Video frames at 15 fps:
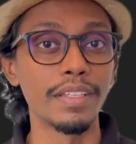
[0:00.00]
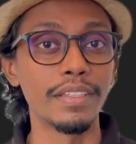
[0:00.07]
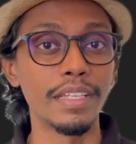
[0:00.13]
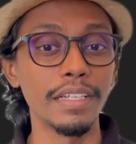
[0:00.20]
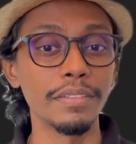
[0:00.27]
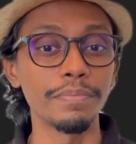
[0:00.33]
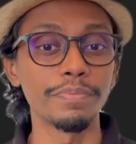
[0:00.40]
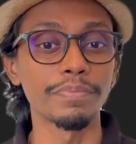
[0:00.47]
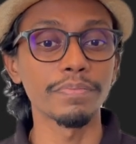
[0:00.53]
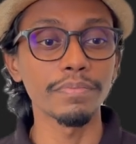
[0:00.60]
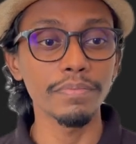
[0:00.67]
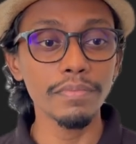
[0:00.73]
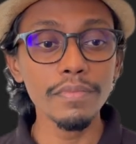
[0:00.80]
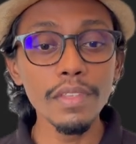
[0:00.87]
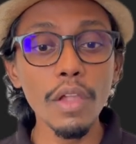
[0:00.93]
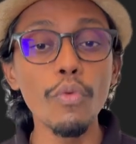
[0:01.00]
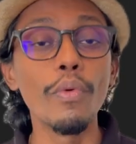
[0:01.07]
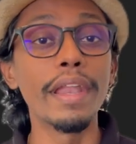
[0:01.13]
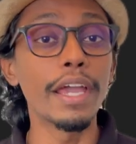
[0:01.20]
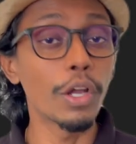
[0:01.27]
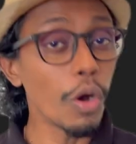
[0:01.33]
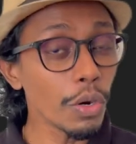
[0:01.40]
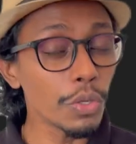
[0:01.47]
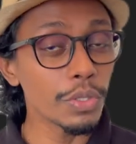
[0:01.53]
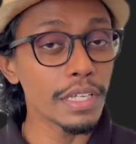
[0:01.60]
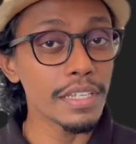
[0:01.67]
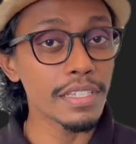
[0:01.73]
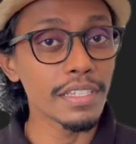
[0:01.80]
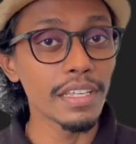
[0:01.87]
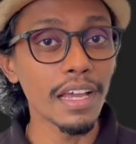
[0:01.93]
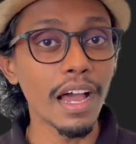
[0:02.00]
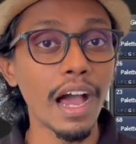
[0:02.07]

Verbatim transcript: then when I go to this,